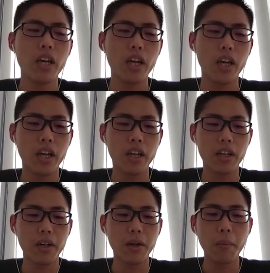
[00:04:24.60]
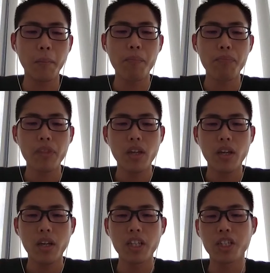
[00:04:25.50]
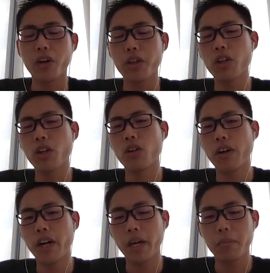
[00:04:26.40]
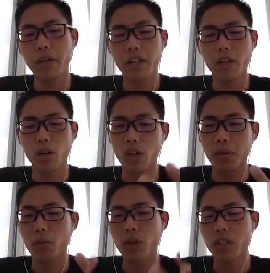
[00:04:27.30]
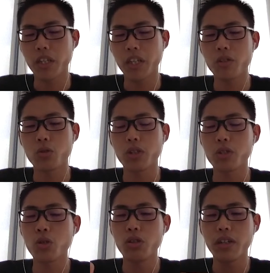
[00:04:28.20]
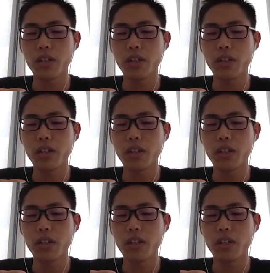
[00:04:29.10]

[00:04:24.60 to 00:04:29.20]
And it generated a lot of hype, and then a lot of people wanted in. So it's good.